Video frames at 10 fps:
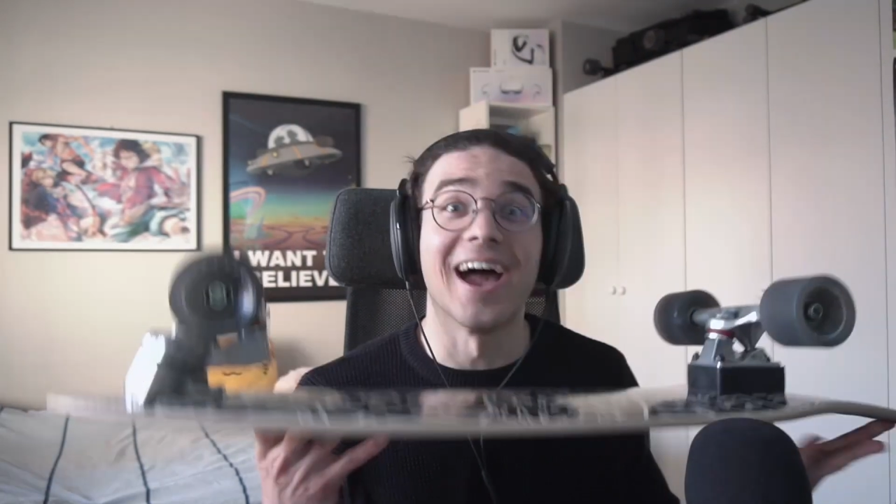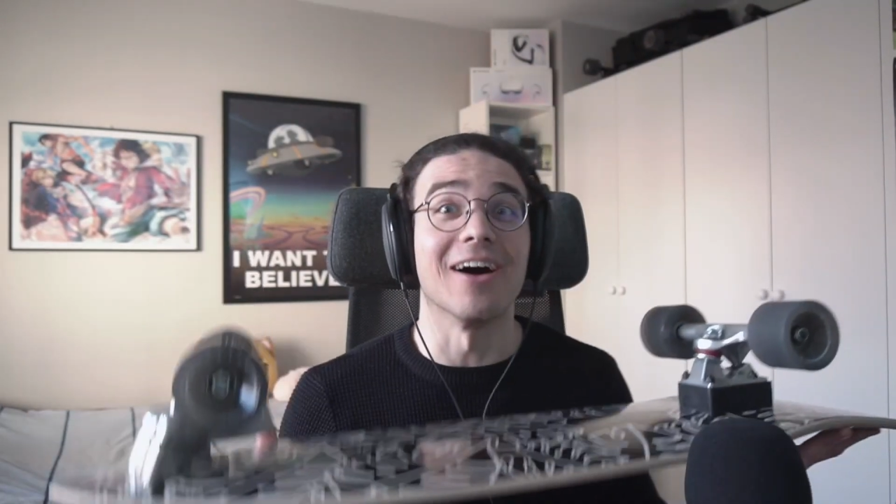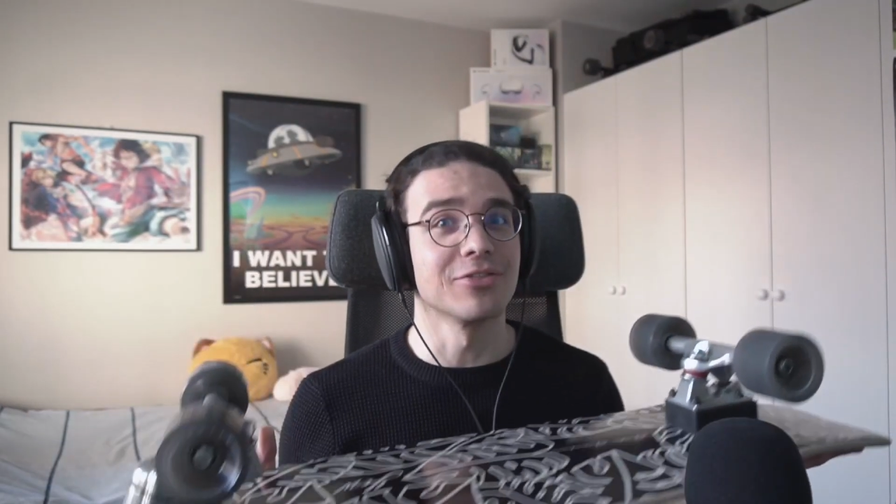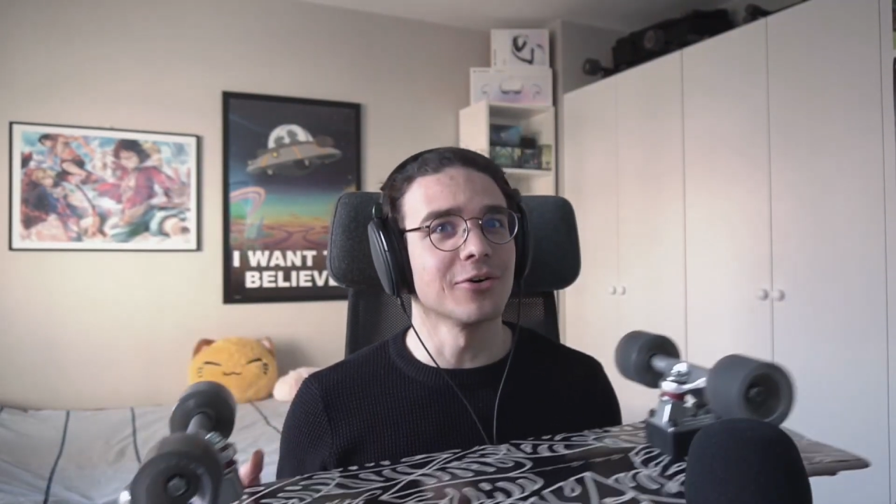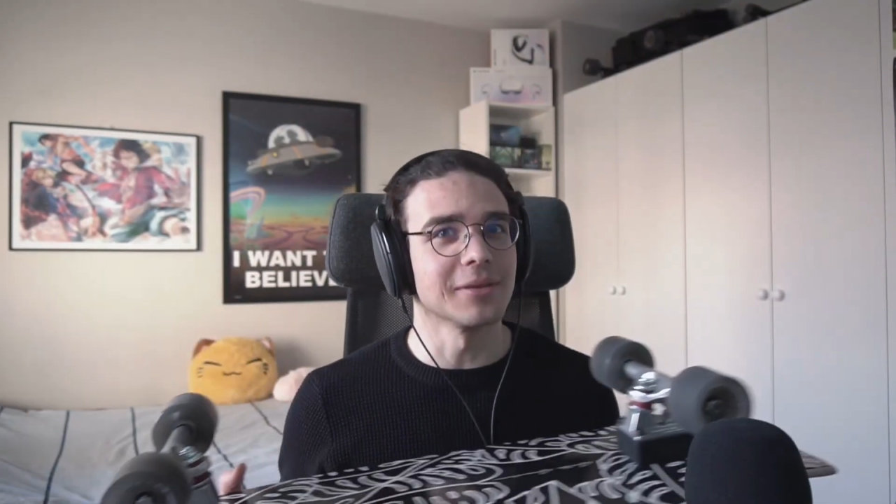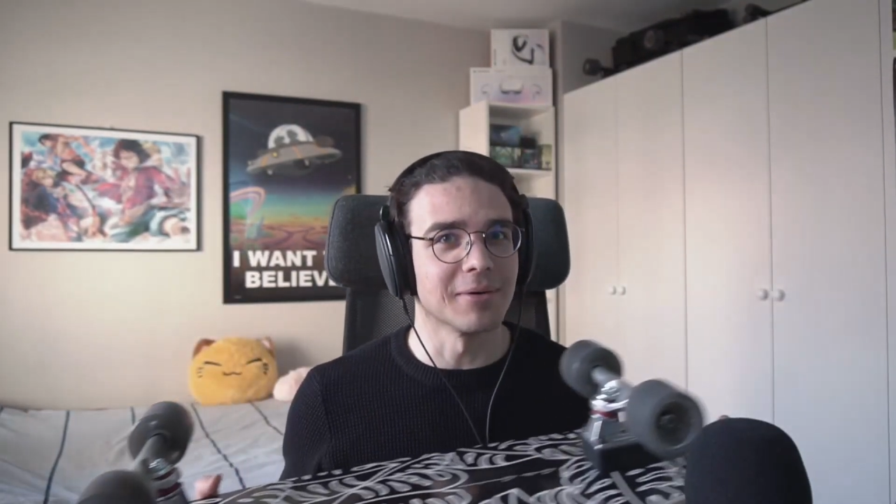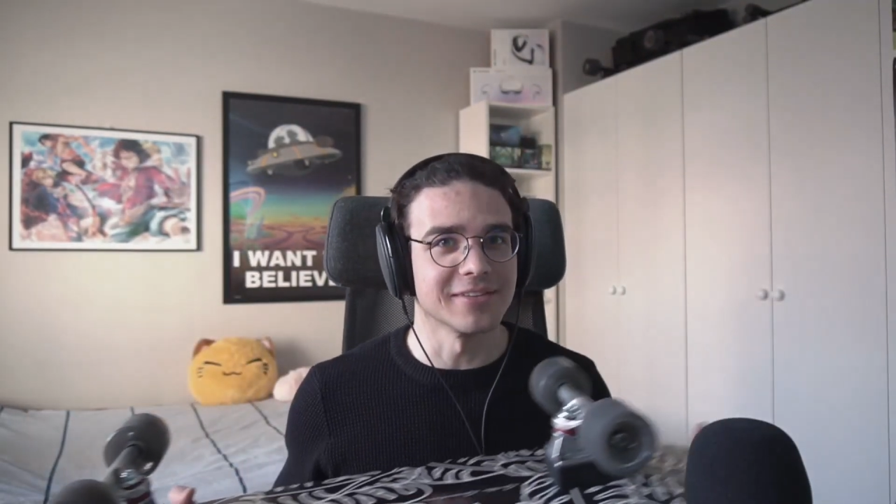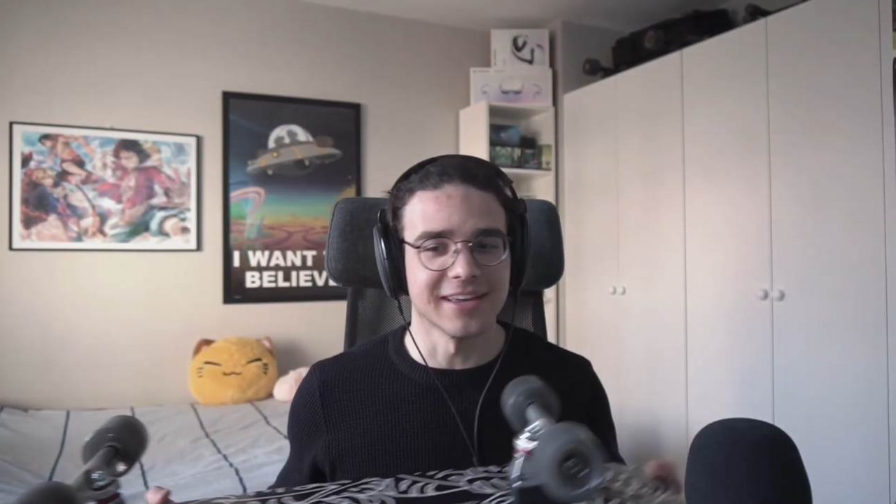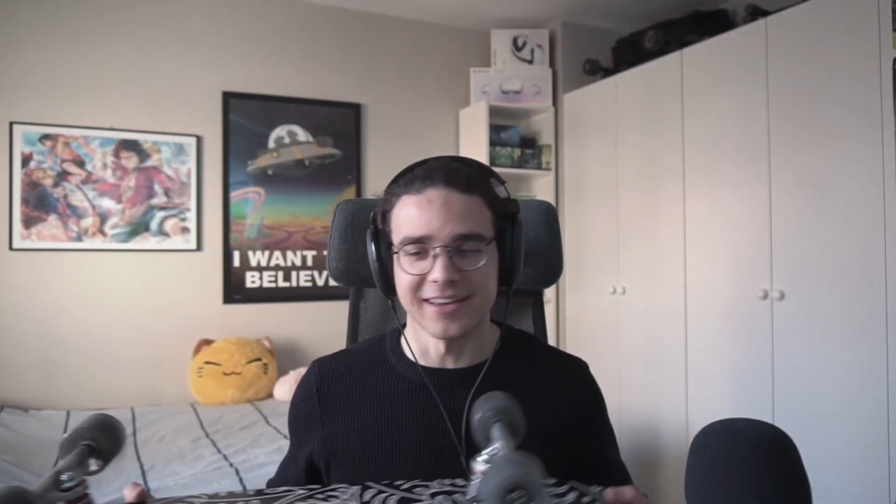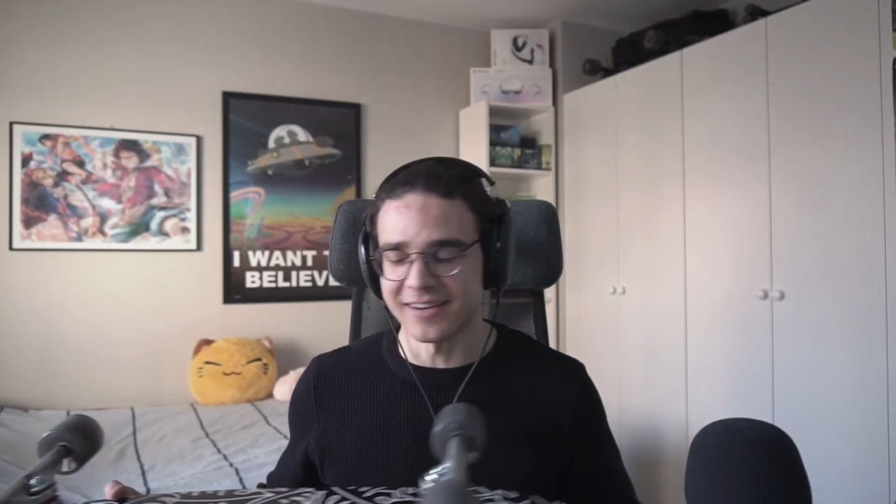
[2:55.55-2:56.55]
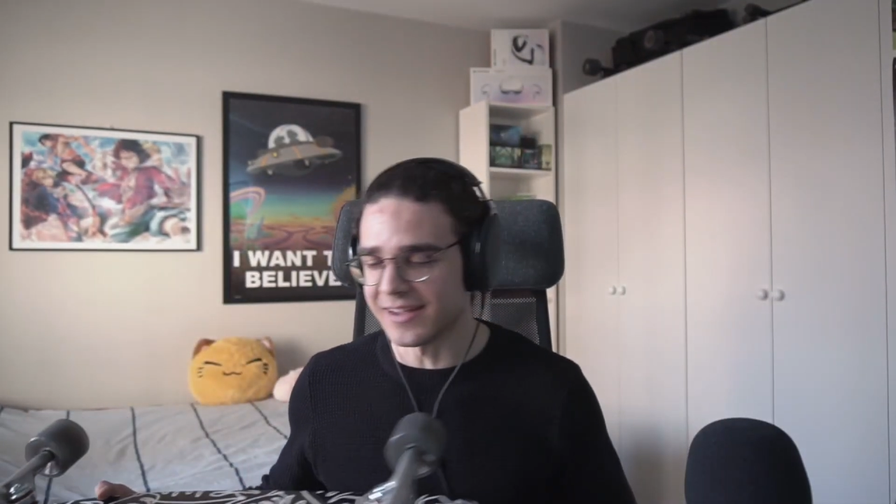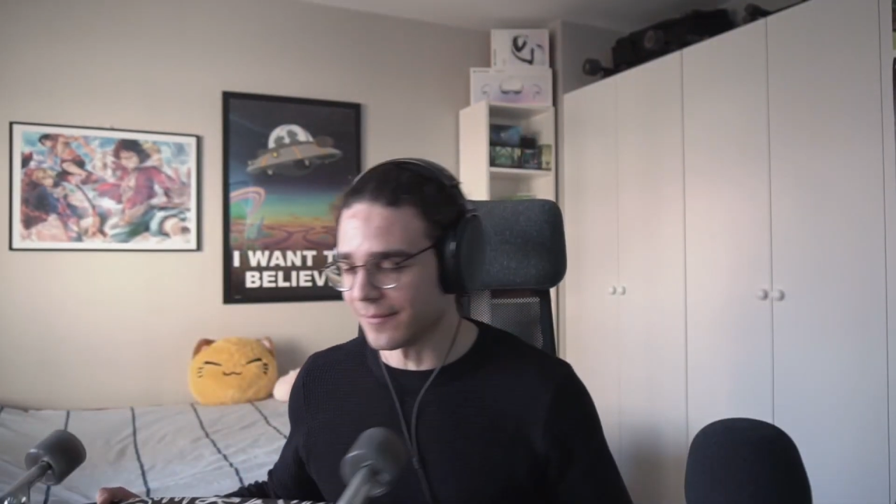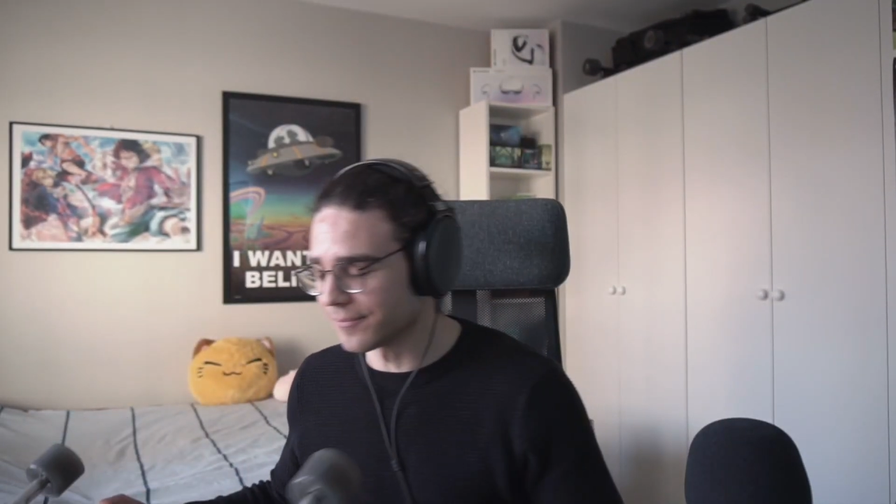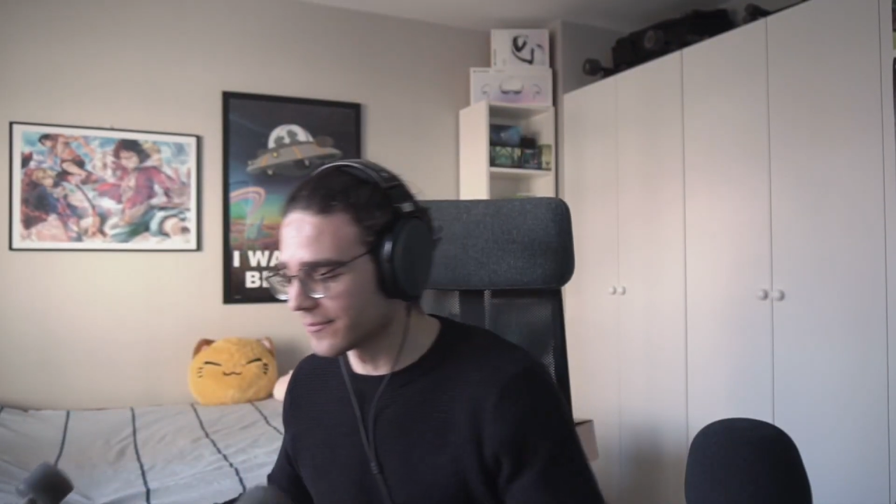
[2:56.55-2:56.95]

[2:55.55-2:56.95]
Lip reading: I've thought about that idea.